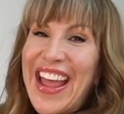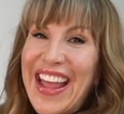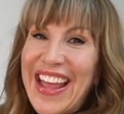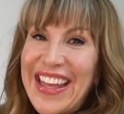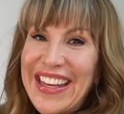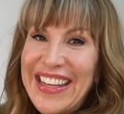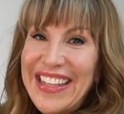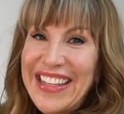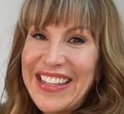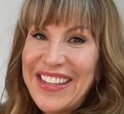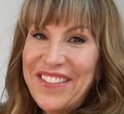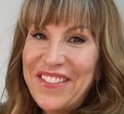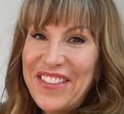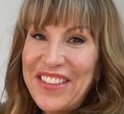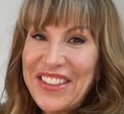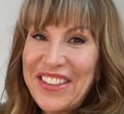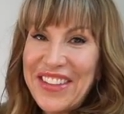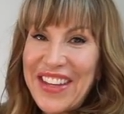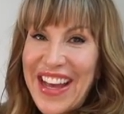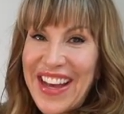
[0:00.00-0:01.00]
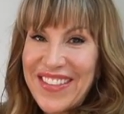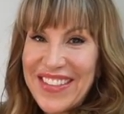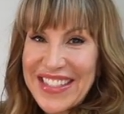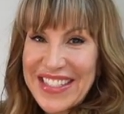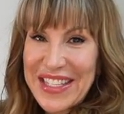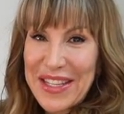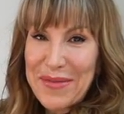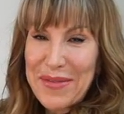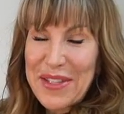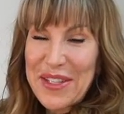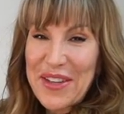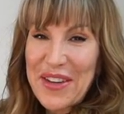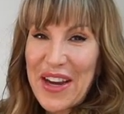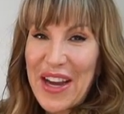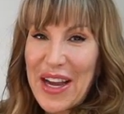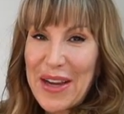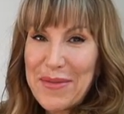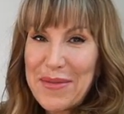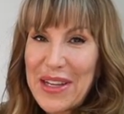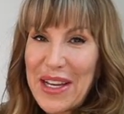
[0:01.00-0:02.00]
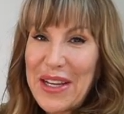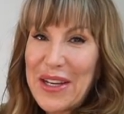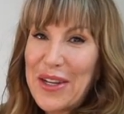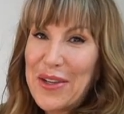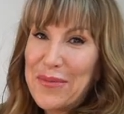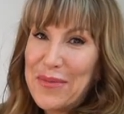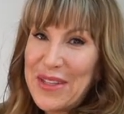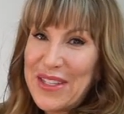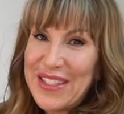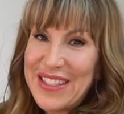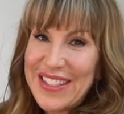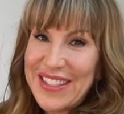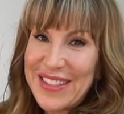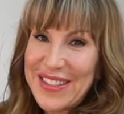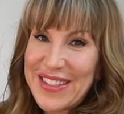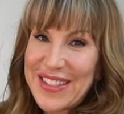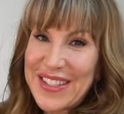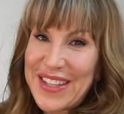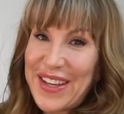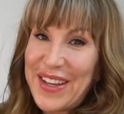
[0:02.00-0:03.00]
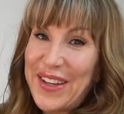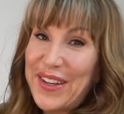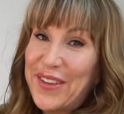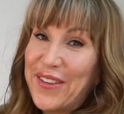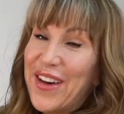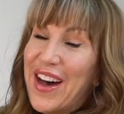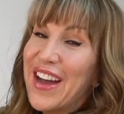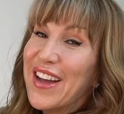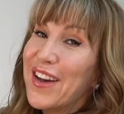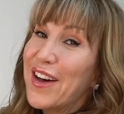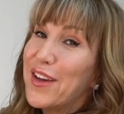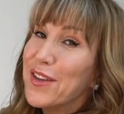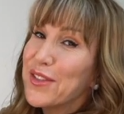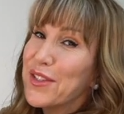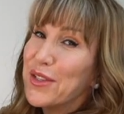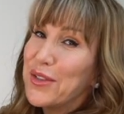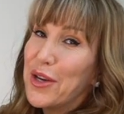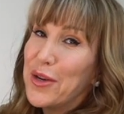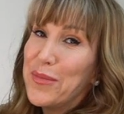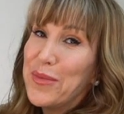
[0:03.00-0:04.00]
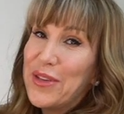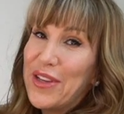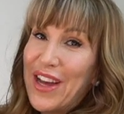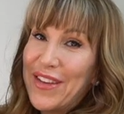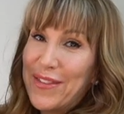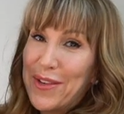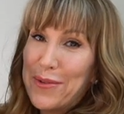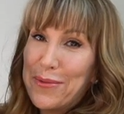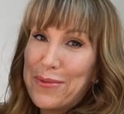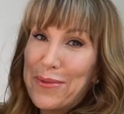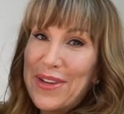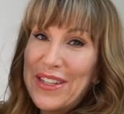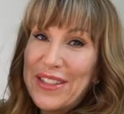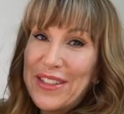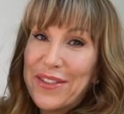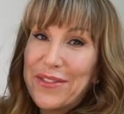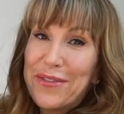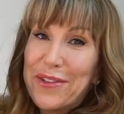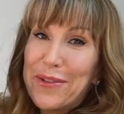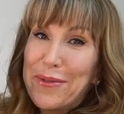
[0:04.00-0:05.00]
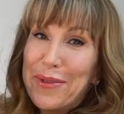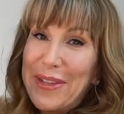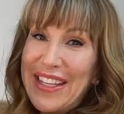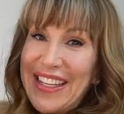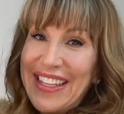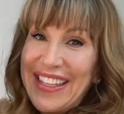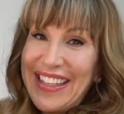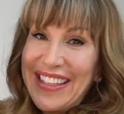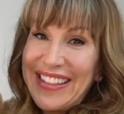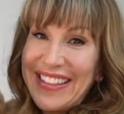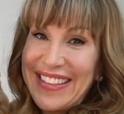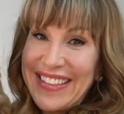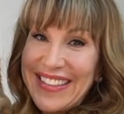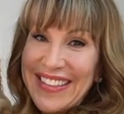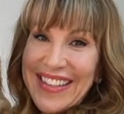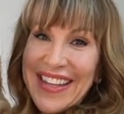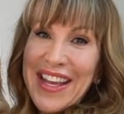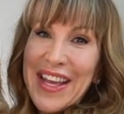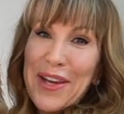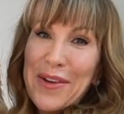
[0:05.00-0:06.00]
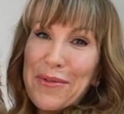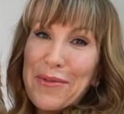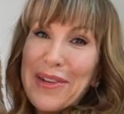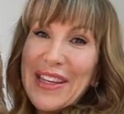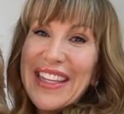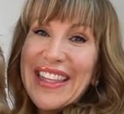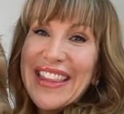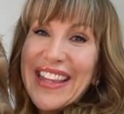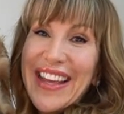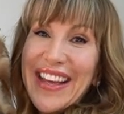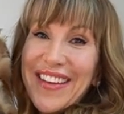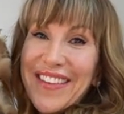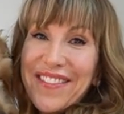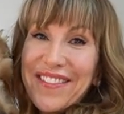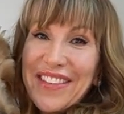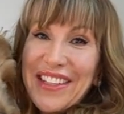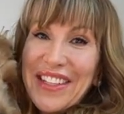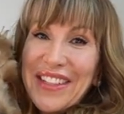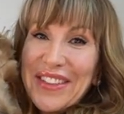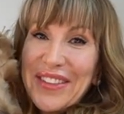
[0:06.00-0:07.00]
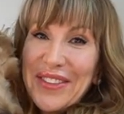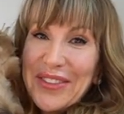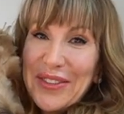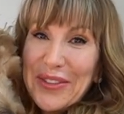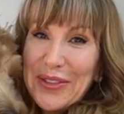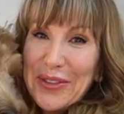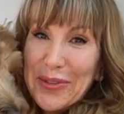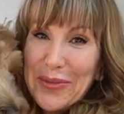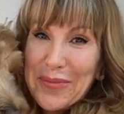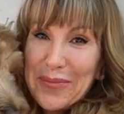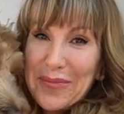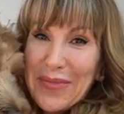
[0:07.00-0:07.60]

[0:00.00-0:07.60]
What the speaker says: And if you haven't subscribed, I hope you do so. I also hope you have a wonderful weekend. We love you.